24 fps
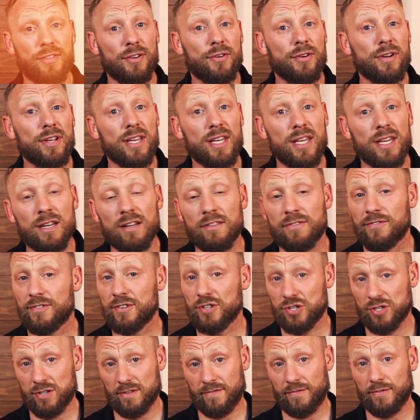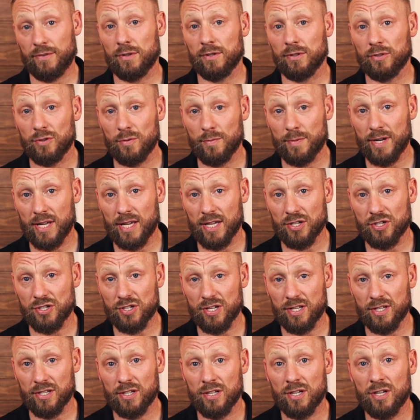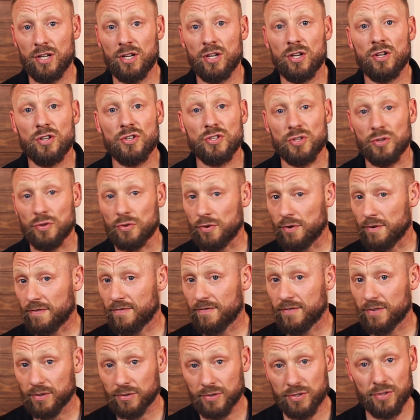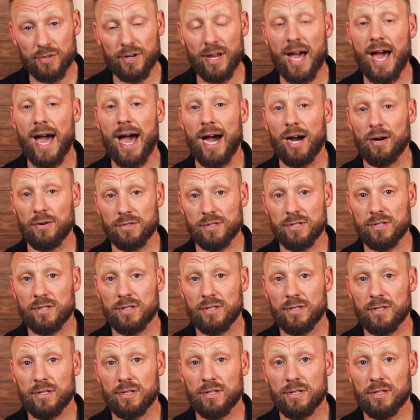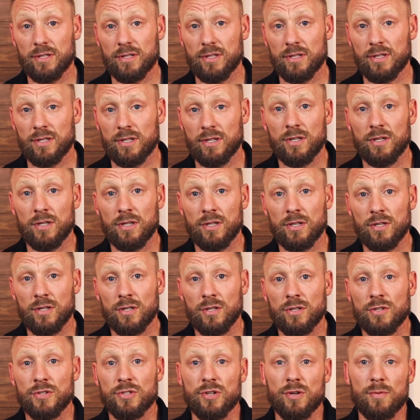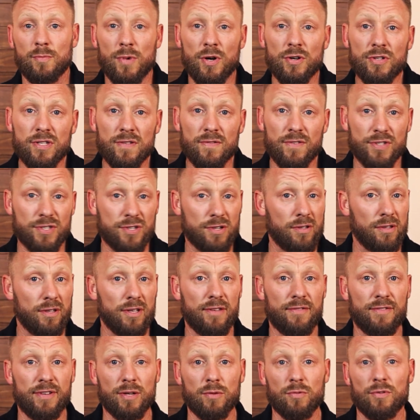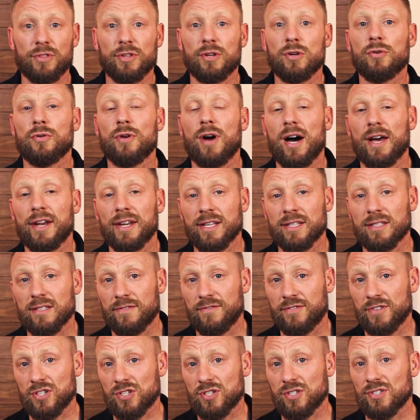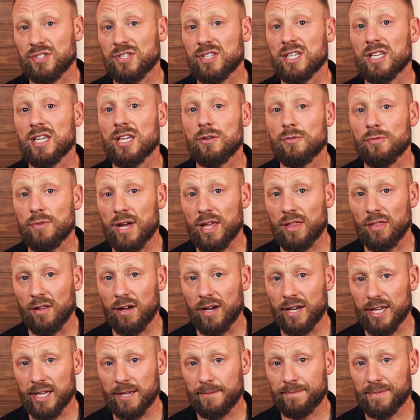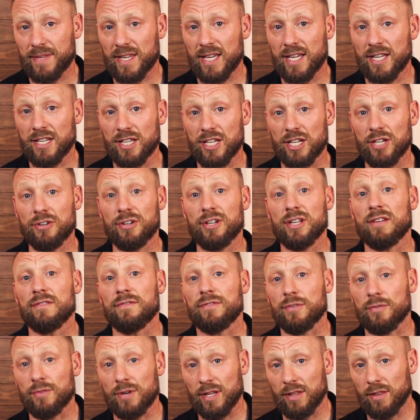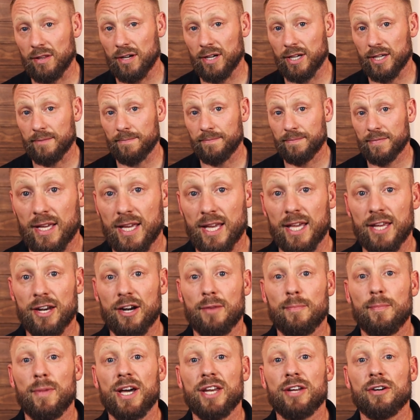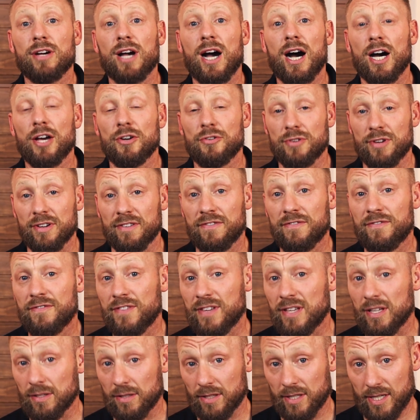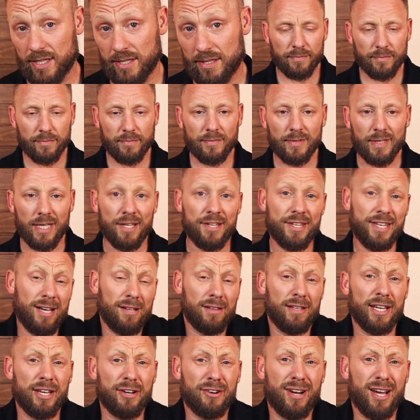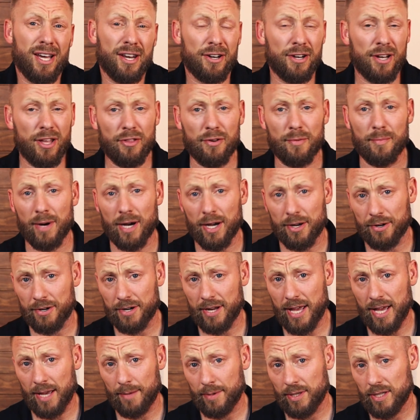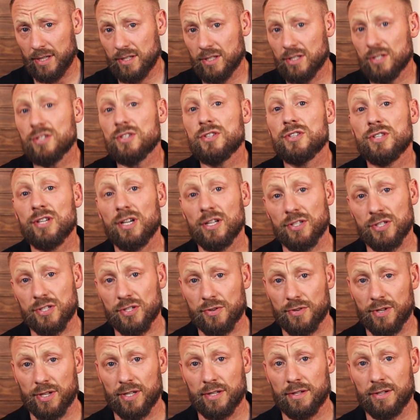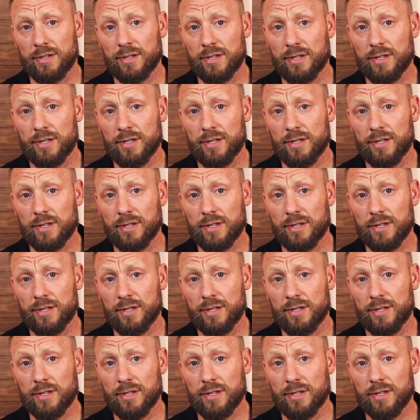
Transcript: They're inefficient for illumination, so they're filtered out. So most of us are living with chronic deficiency in red light and near infrared light, and our mitochondria feel it. Now layer on another modern habit, sunscreen.